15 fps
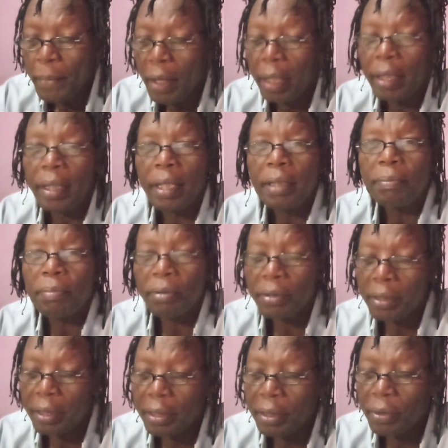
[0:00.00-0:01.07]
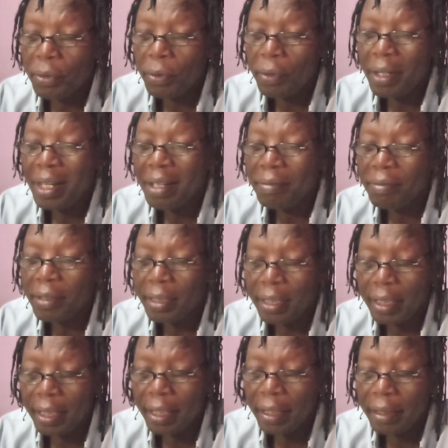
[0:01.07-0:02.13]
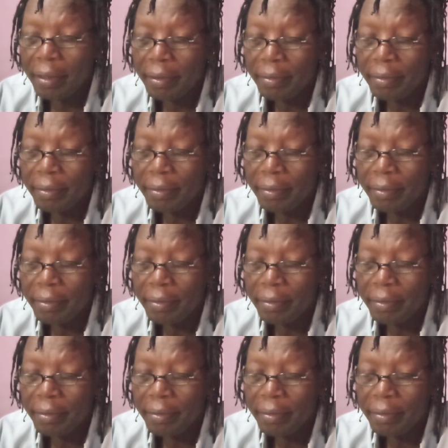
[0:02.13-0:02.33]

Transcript: And that process is called alpha decay.